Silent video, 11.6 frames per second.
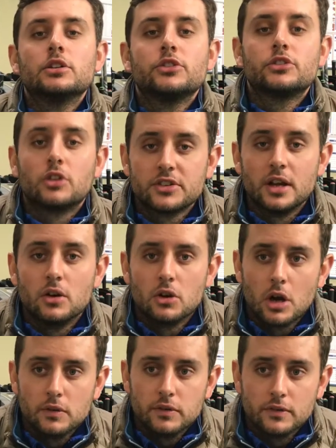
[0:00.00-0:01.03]
Scottsdale
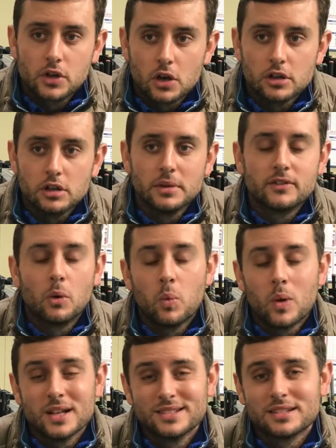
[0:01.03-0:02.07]
Golf have got them. They've got
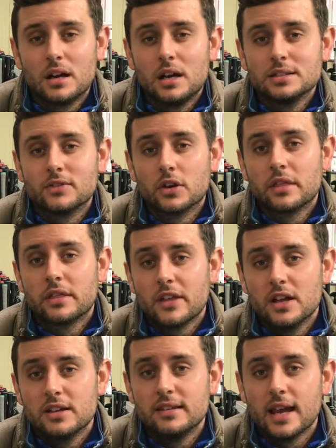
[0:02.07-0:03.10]
one size, they've got a
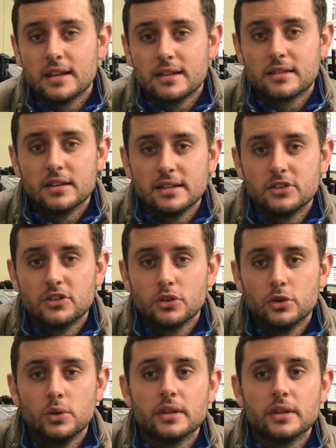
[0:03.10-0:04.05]
38, 32,